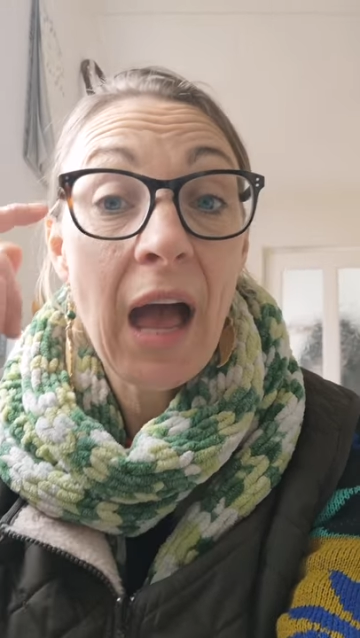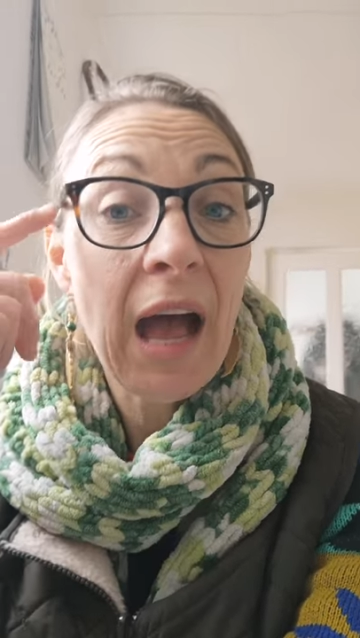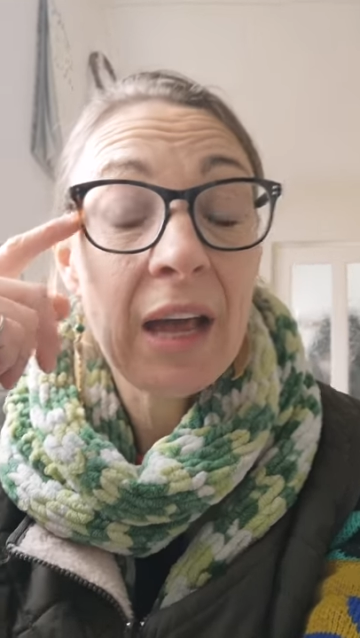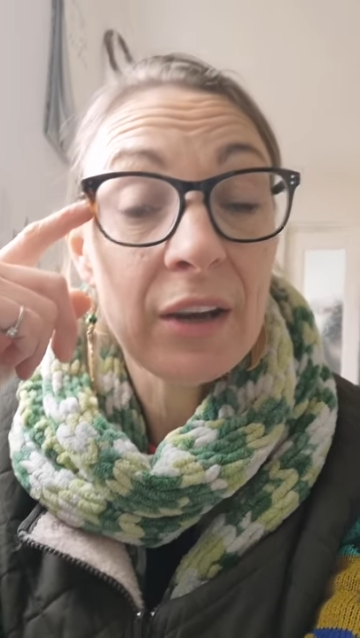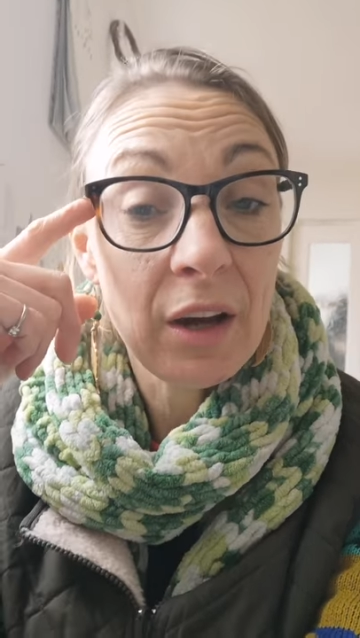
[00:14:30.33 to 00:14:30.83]

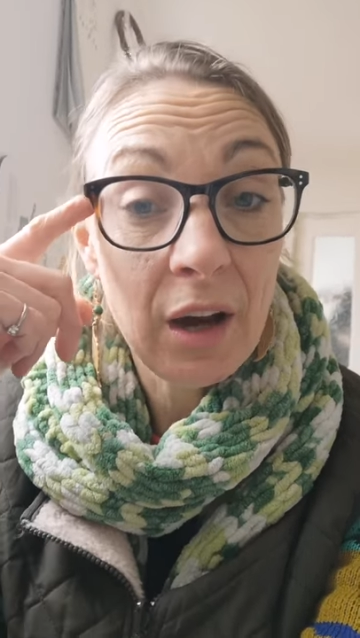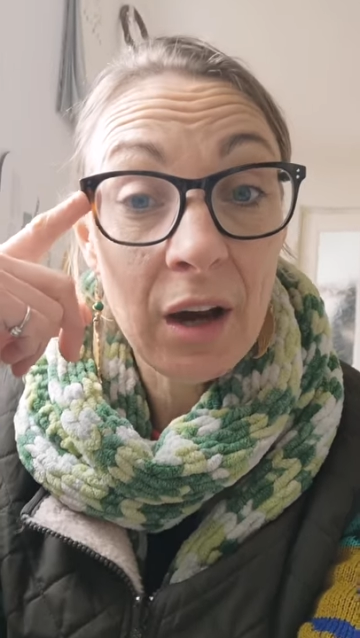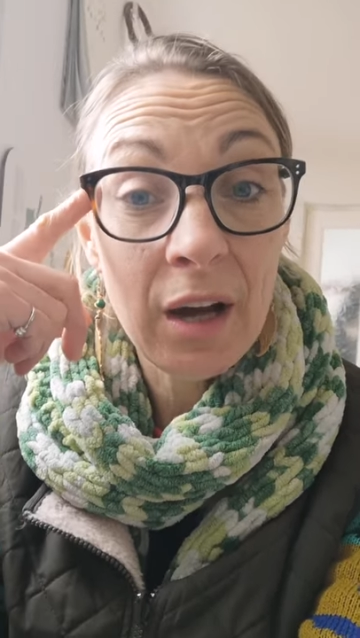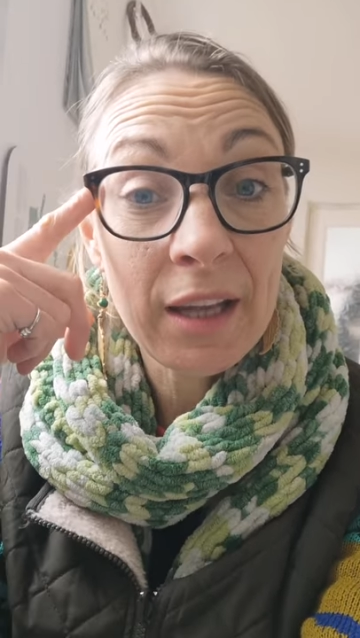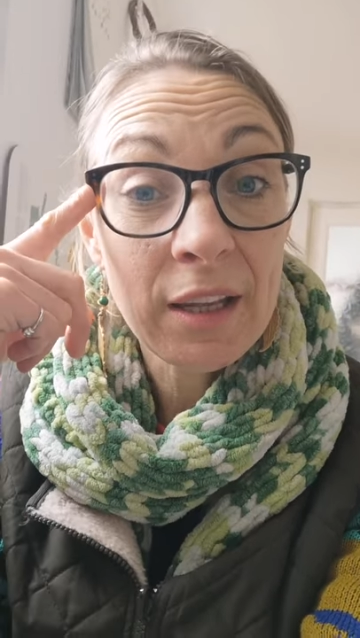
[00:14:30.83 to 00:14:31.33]
And
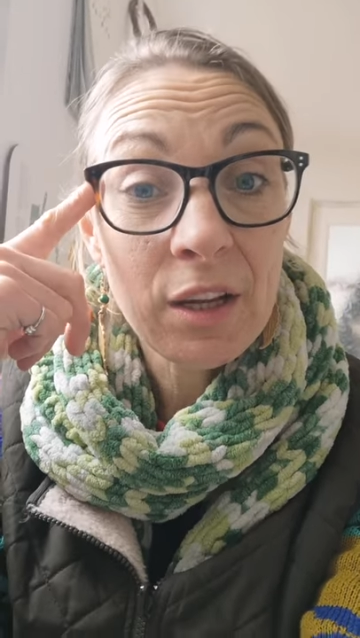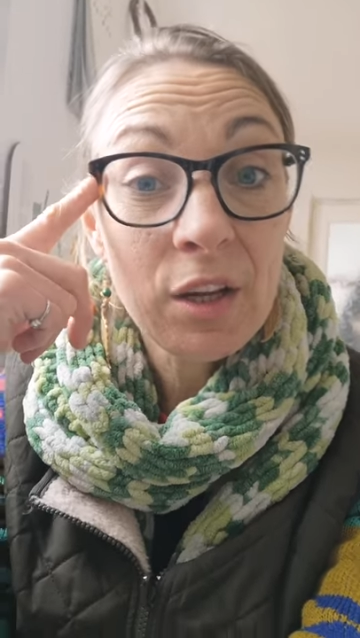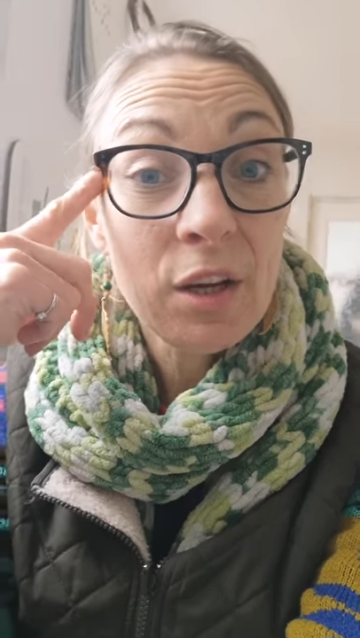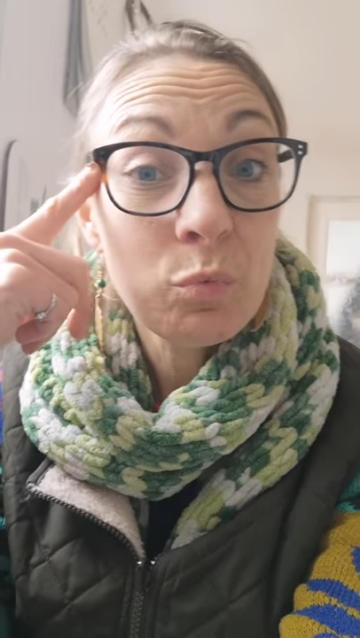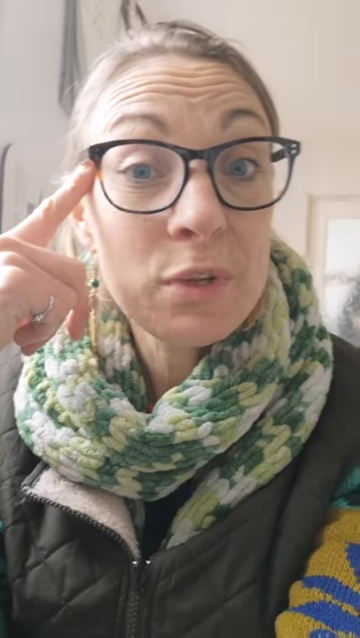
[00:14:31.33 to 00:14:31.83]
I
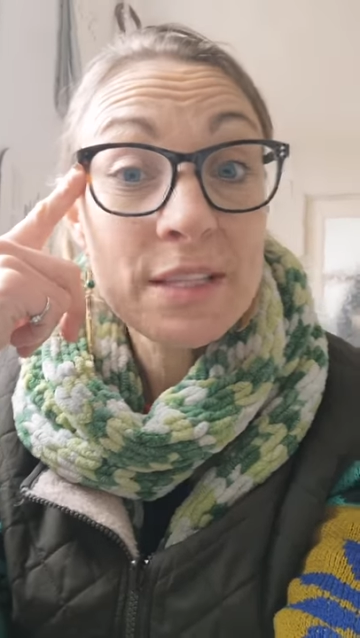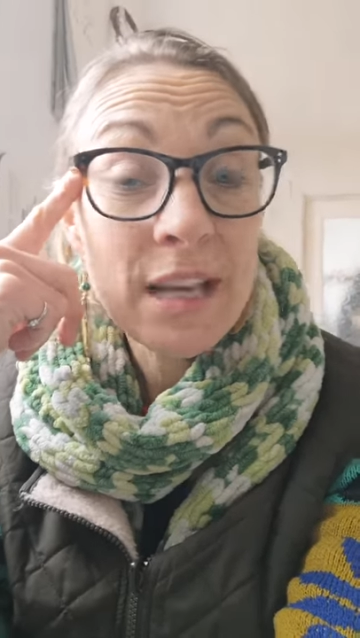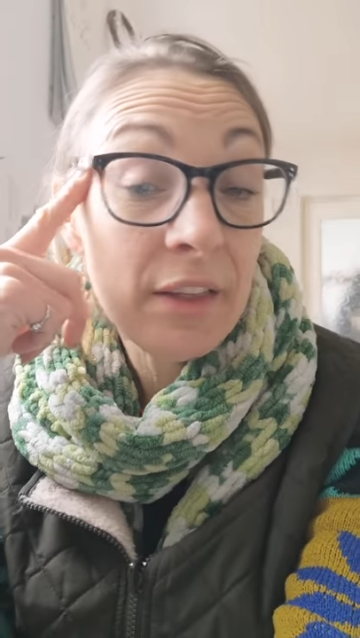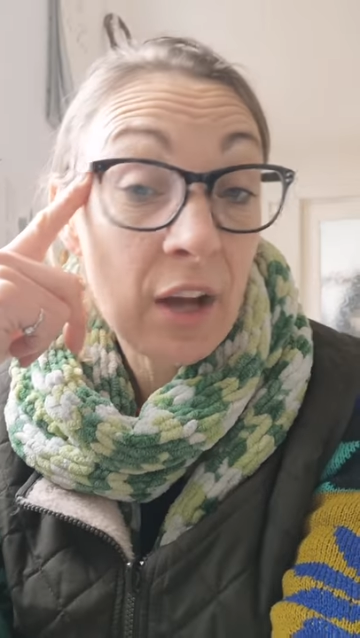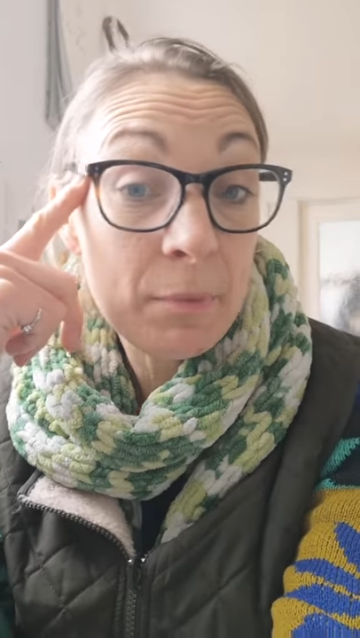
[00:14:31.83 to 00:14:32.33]
would
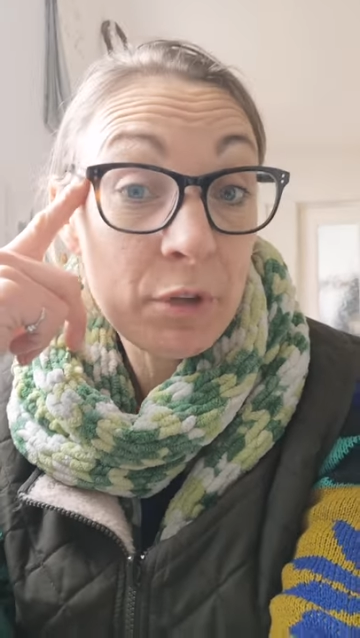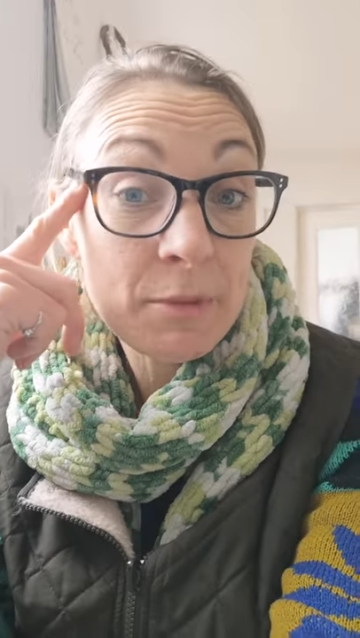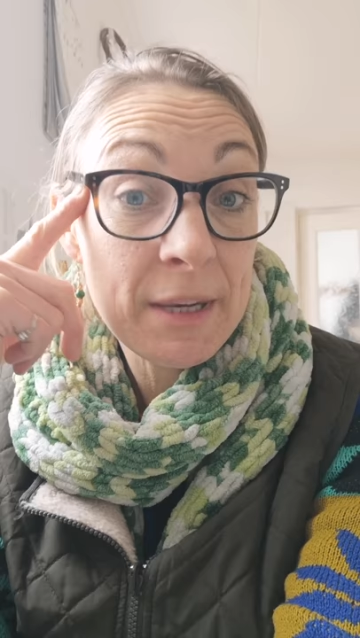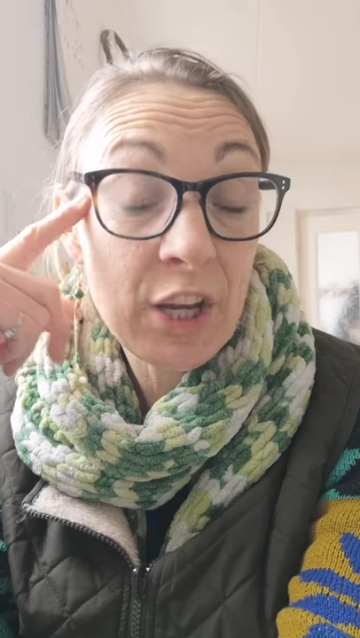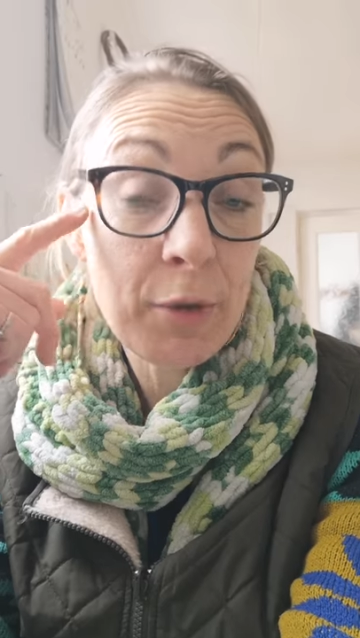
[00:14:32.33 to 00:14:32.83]
say that I'd
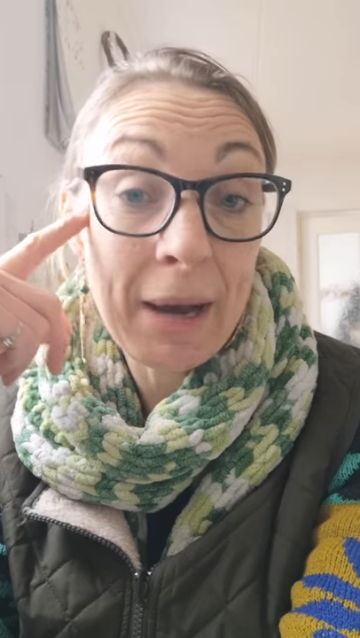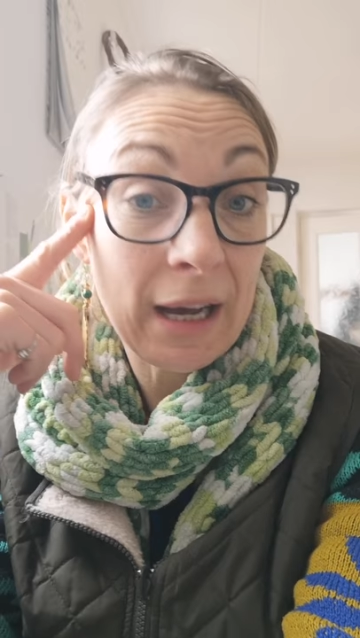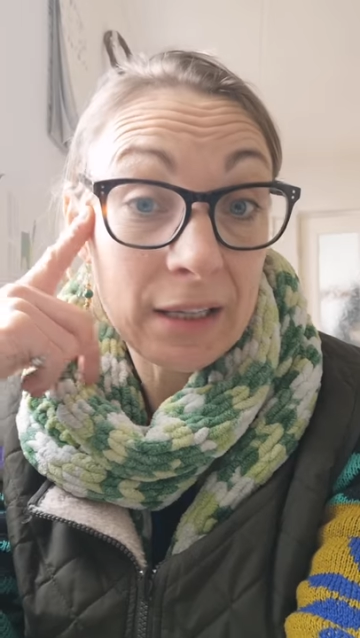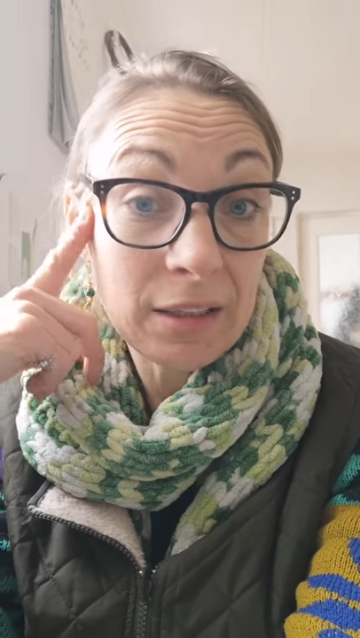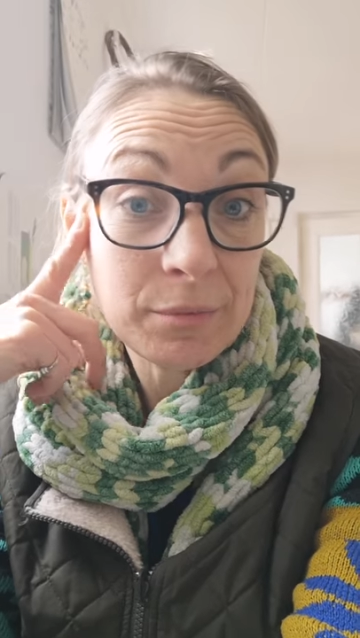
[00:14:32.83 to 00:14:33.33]
possibly go
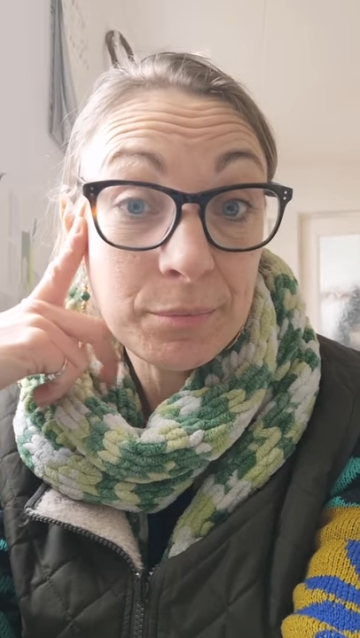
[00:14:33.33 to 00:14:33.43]
back